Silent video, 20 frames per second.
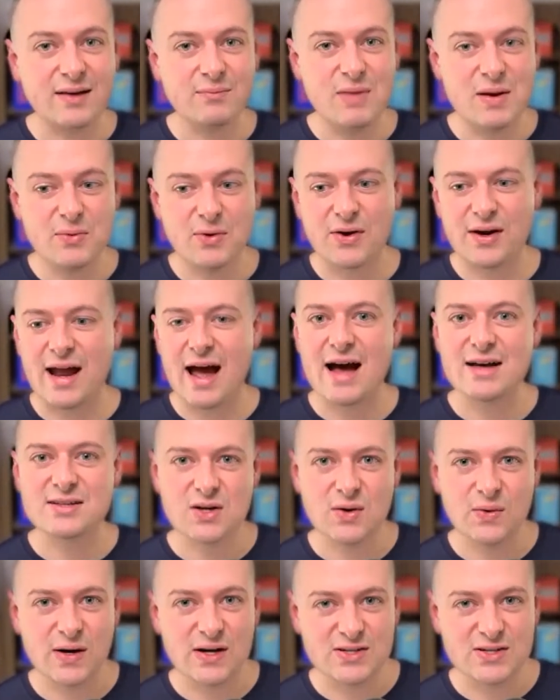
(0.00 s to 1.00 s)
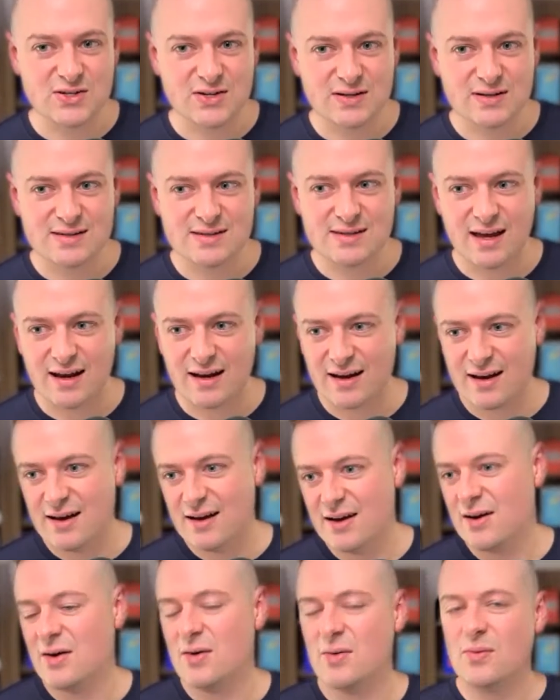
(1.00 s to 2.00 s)
People are going to ask questions like,
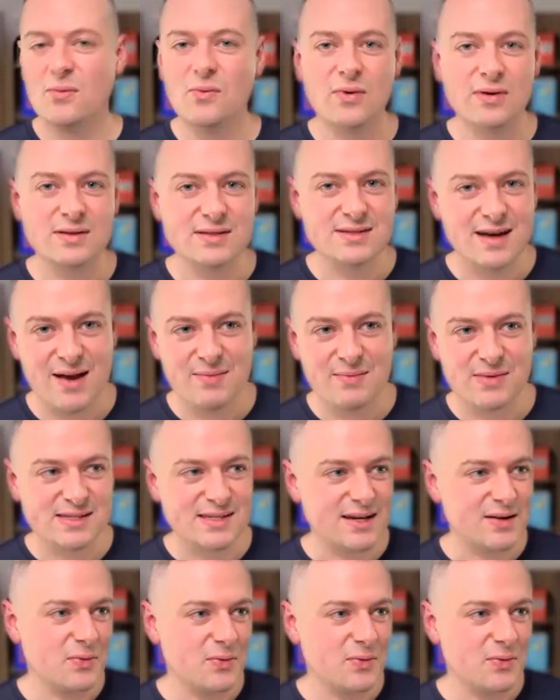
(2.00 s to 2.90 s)
what time is it?